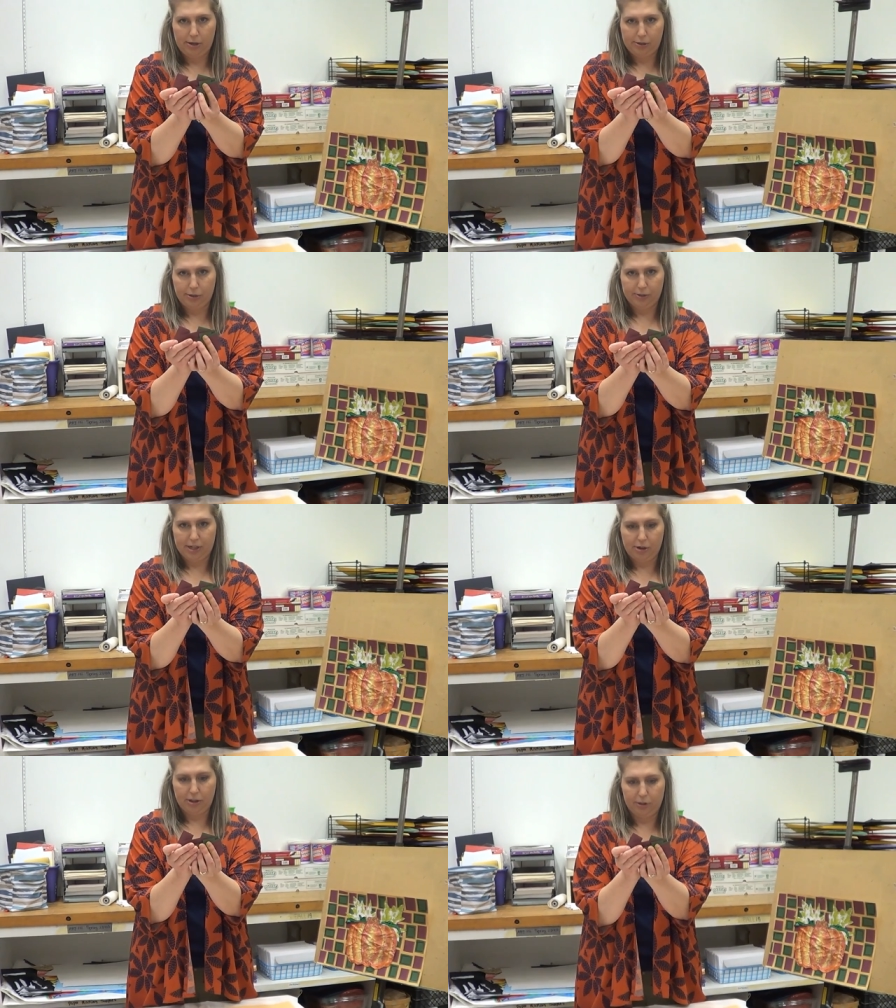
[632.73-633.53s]
So you'll
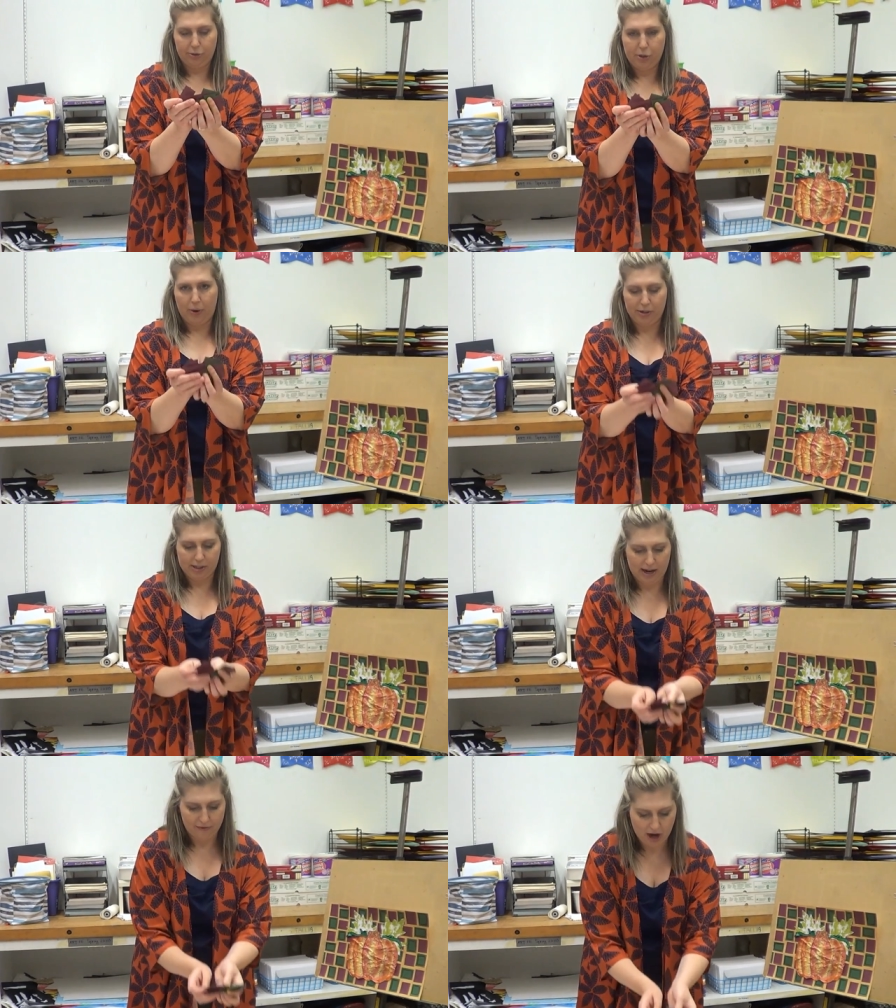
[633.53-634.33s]
see all the little squares
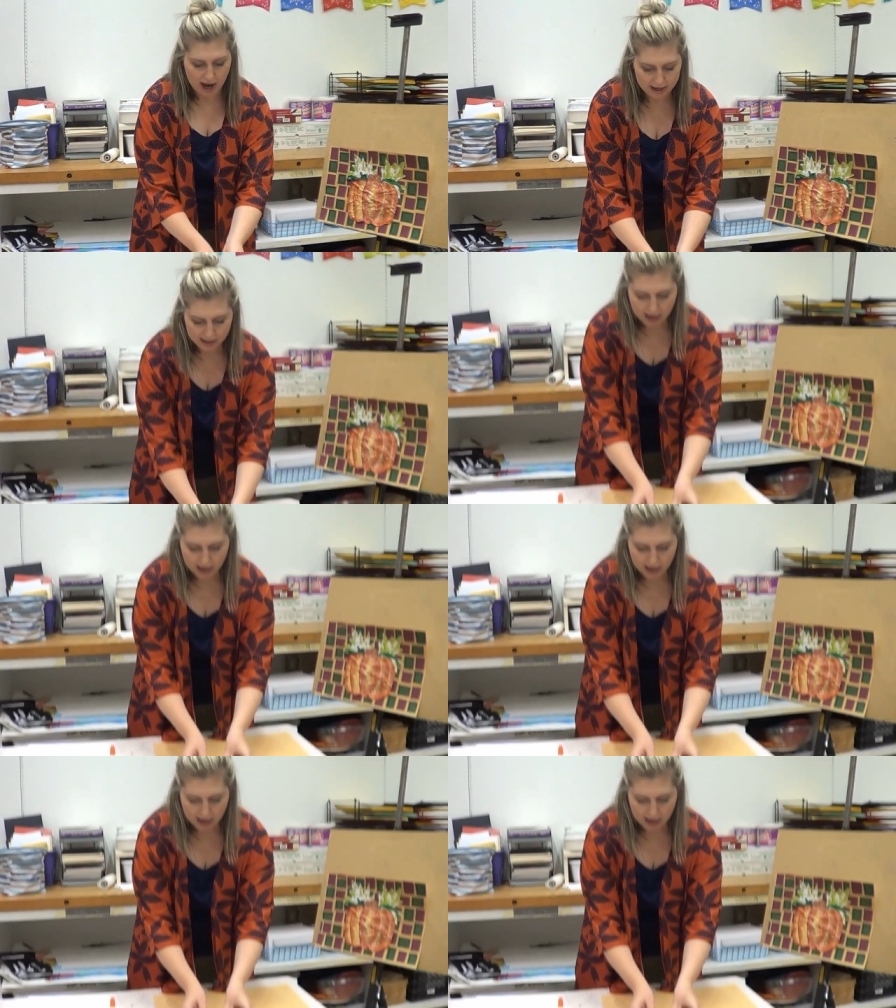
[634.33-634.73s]
that I've got.